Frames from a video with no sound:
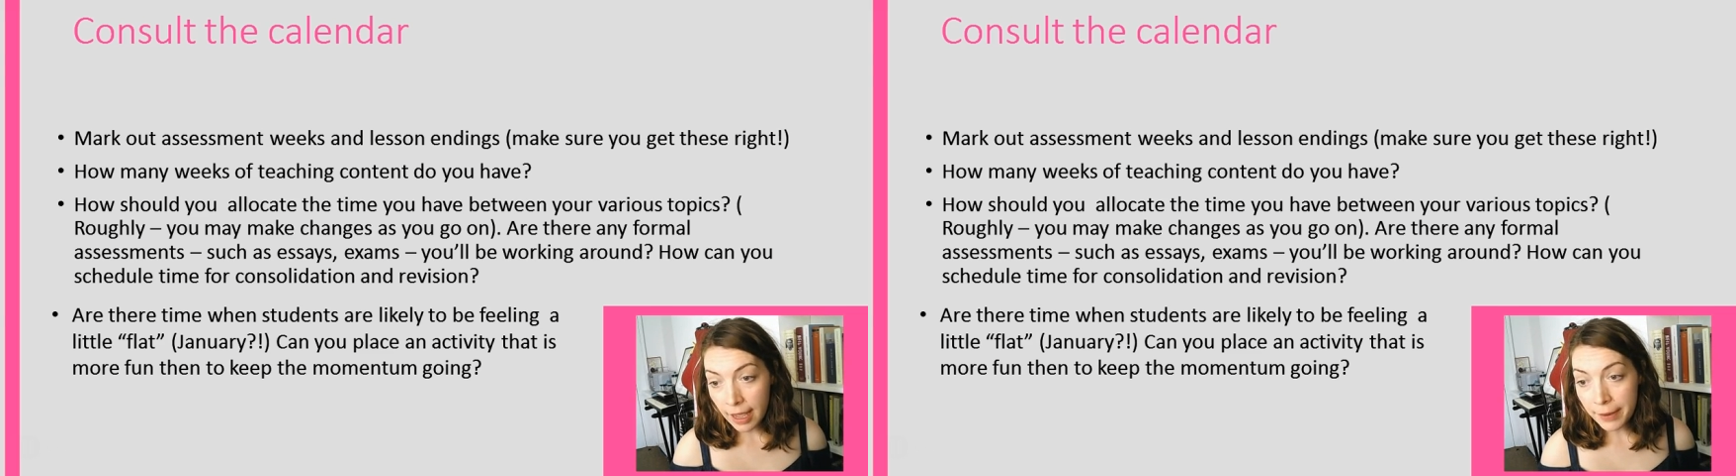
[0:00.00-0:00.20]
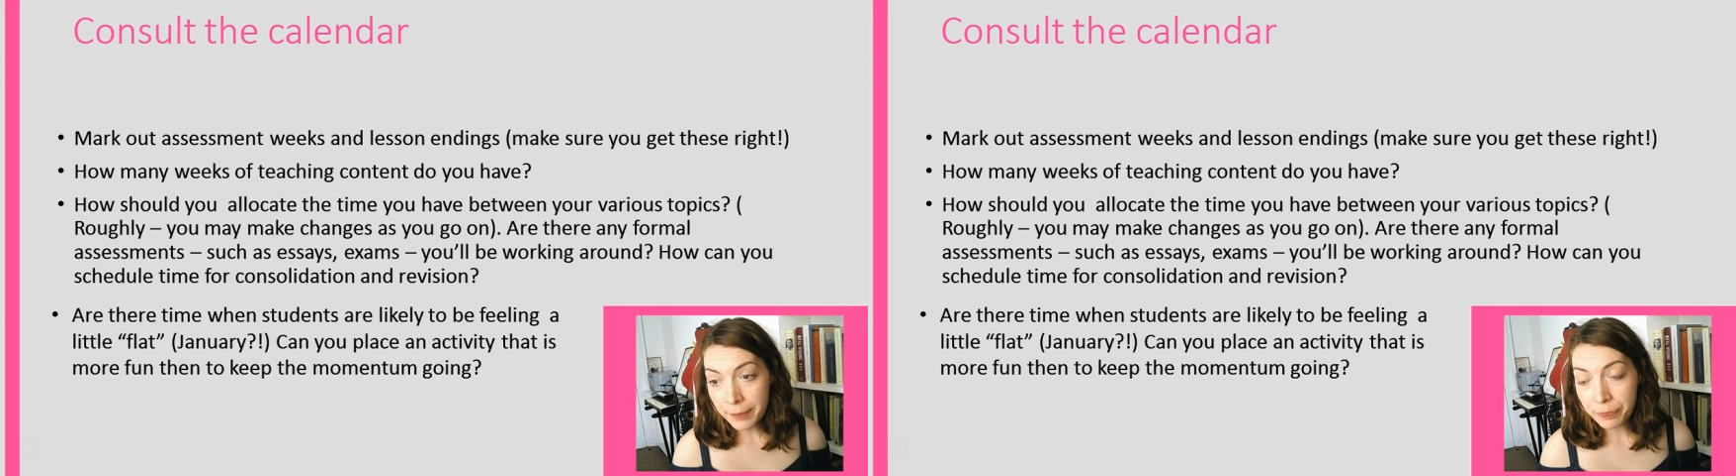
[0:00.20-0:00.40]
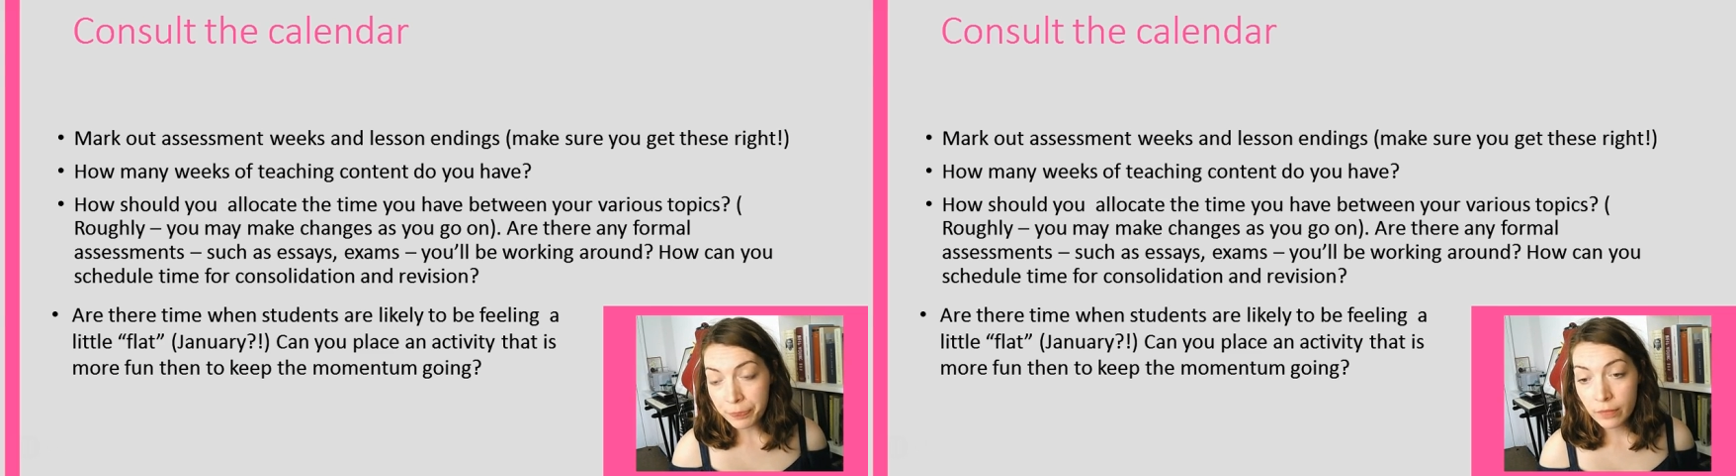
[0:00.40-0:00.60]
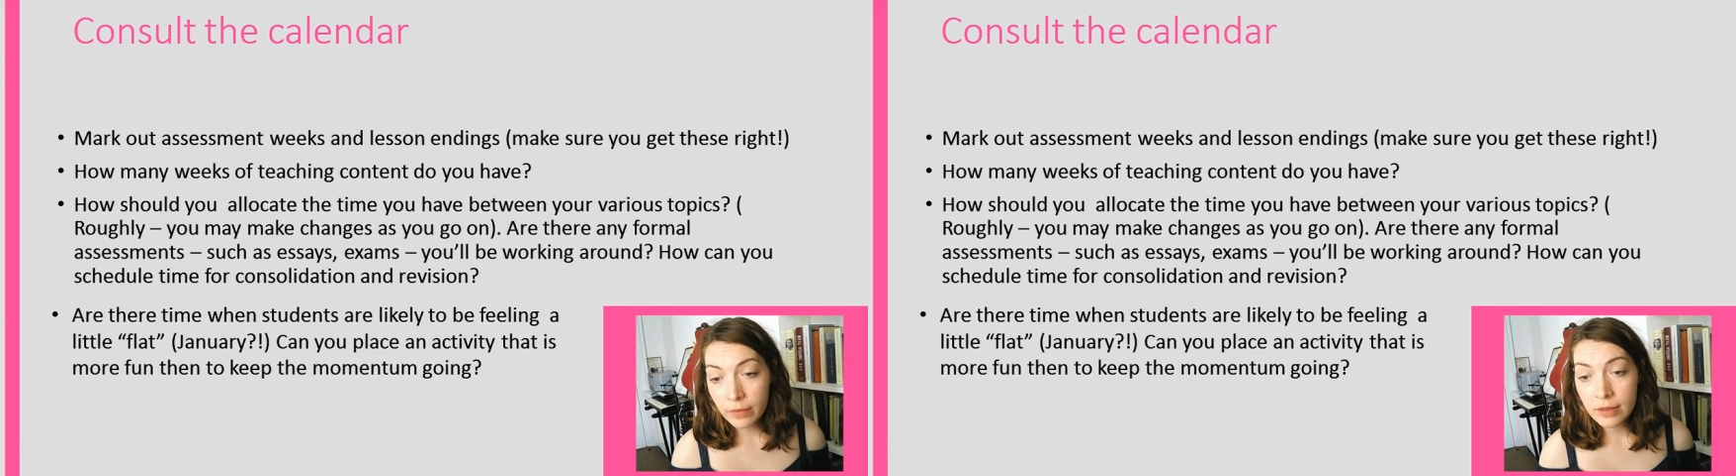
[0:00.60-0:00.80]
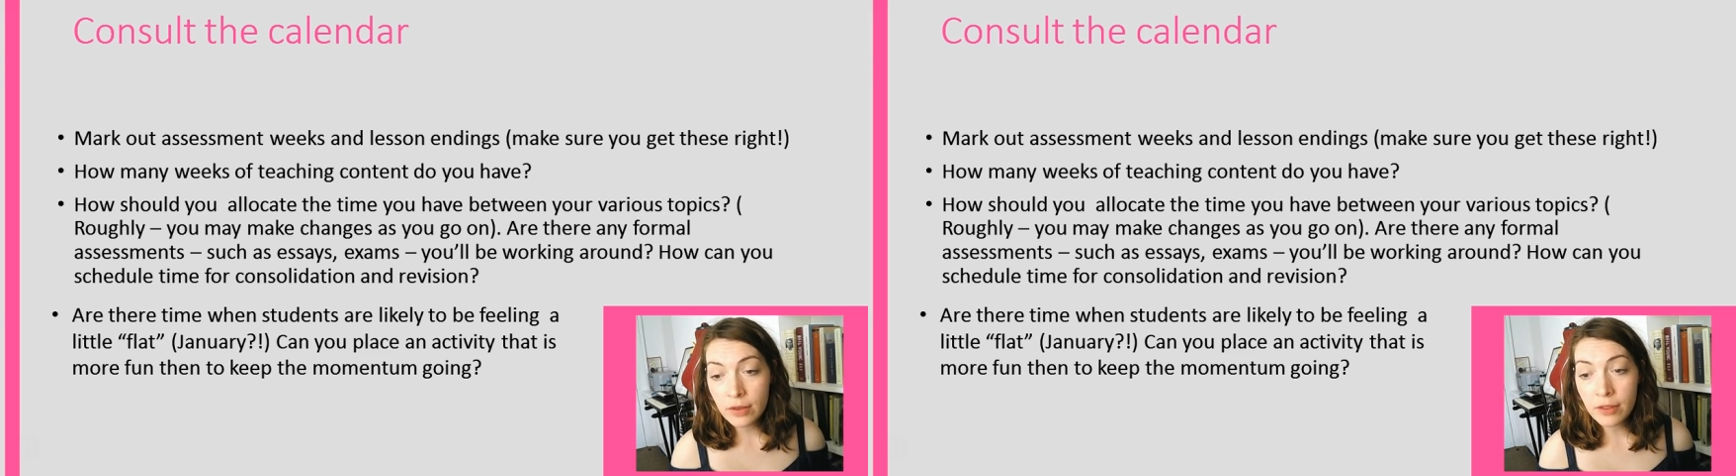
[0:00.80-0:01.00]

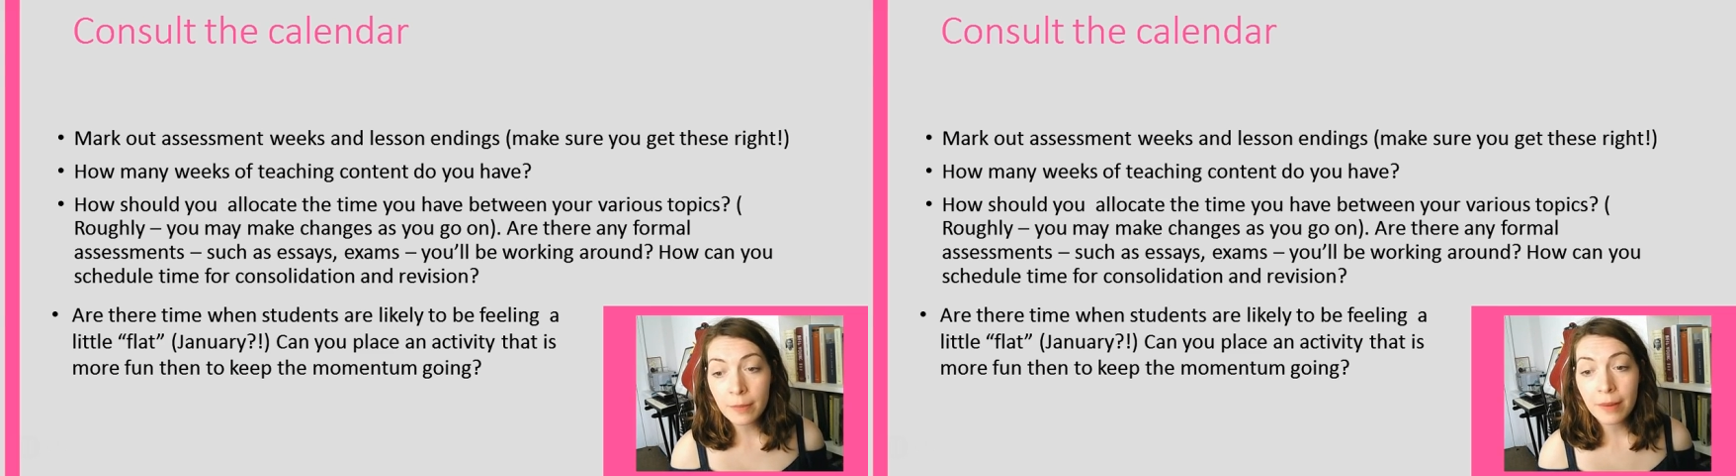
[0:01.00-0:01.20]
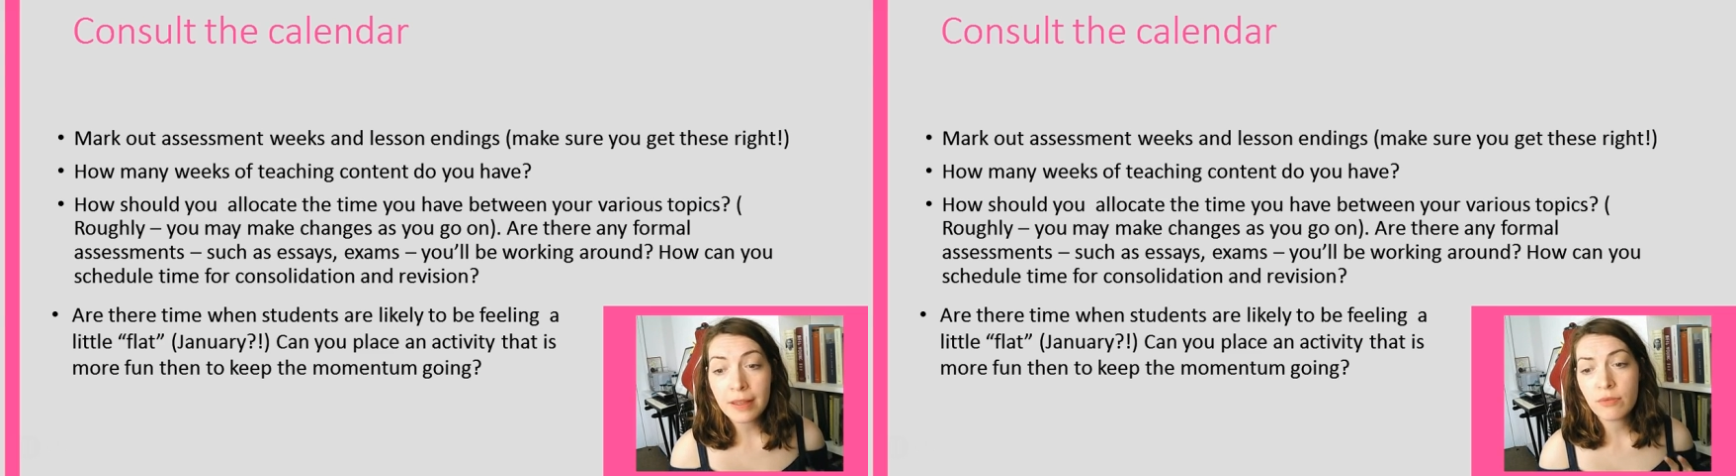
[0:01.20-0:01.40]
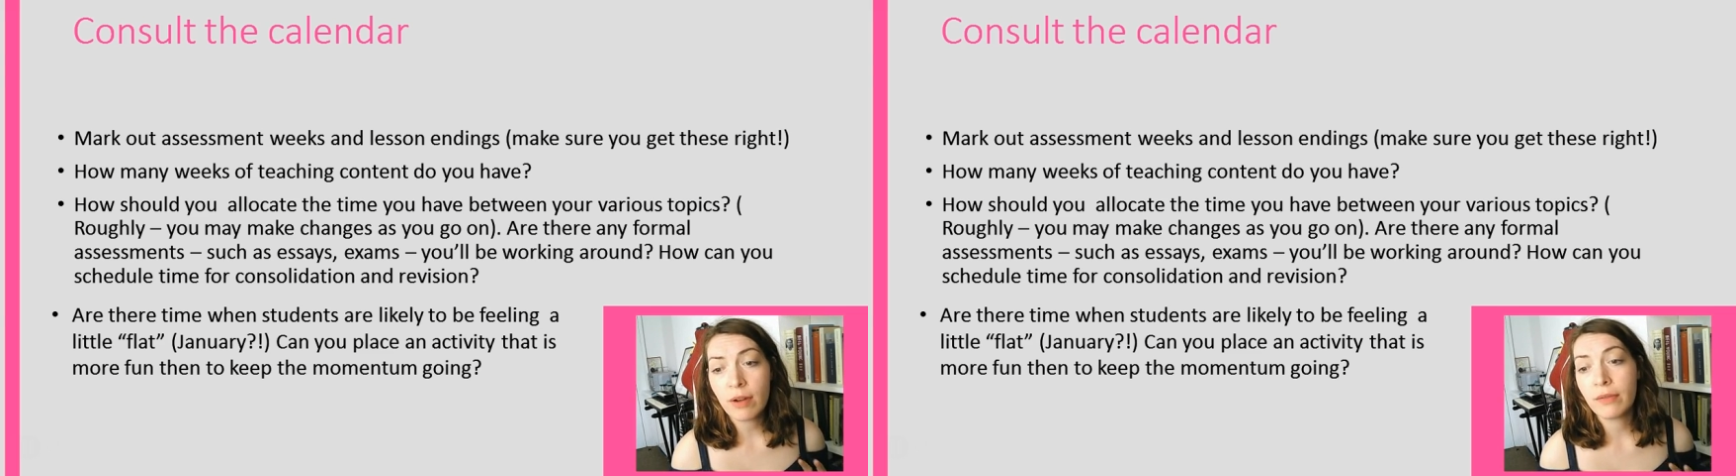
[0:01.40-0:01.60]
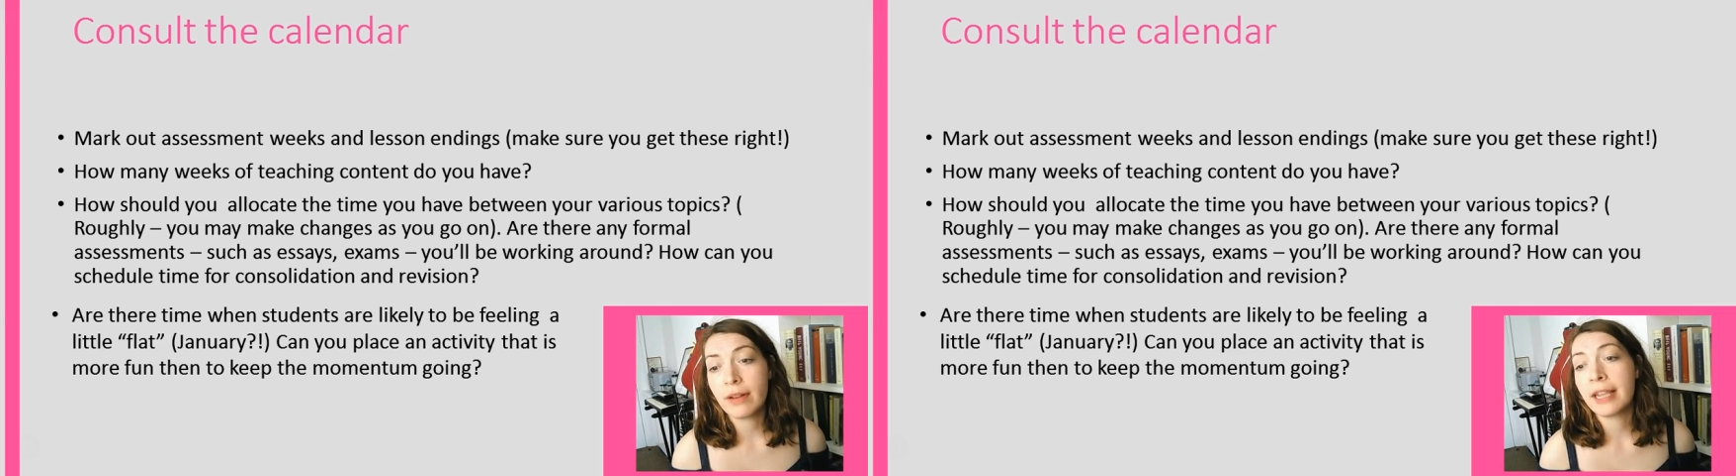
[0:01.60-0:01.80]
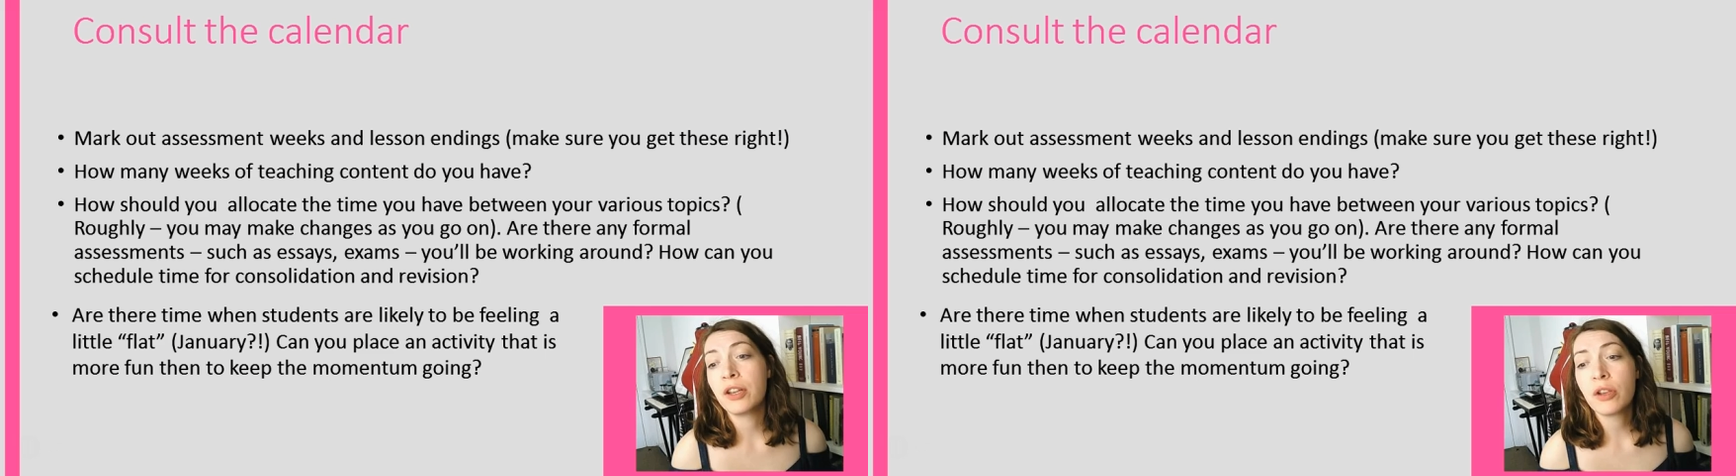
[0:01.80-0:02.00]
So think about this roughly,